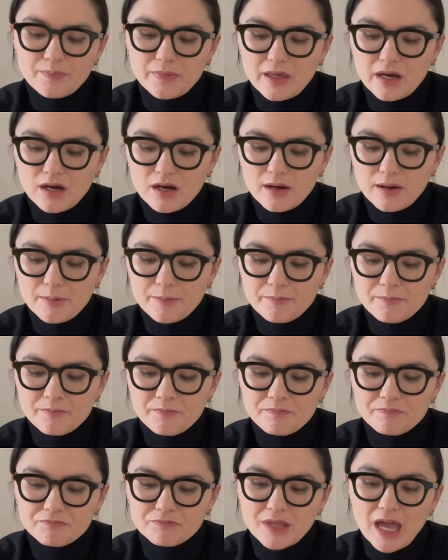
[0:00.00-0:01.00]

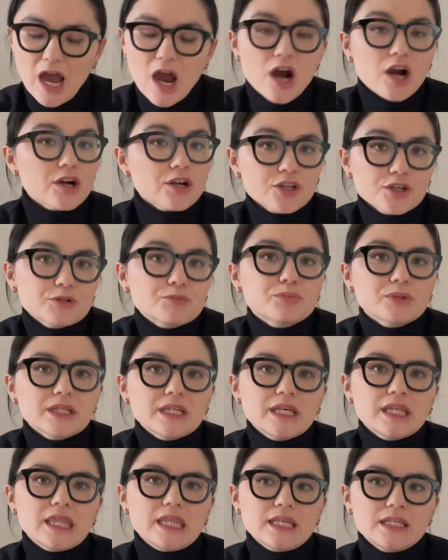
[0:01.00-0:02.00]

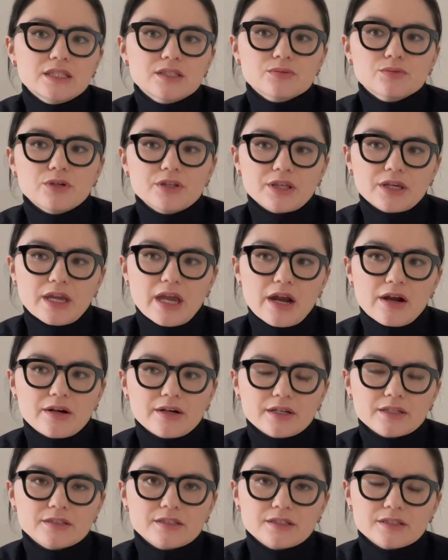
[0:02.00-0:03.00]
Arguably, these were the
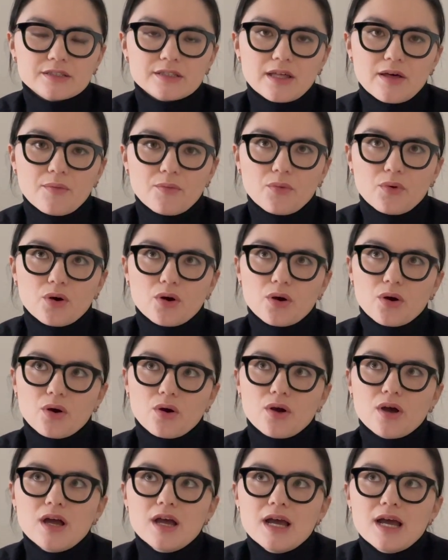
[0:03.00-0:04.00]
characters that
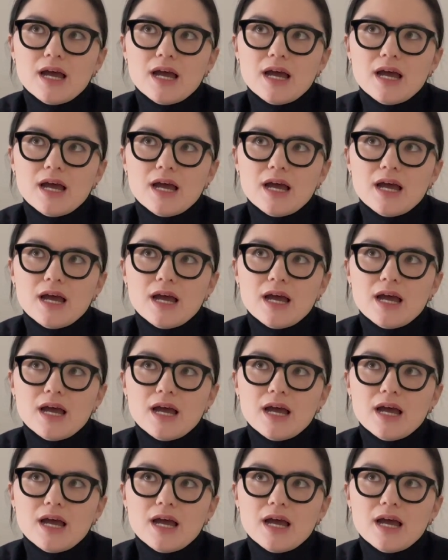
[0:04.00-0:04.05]
were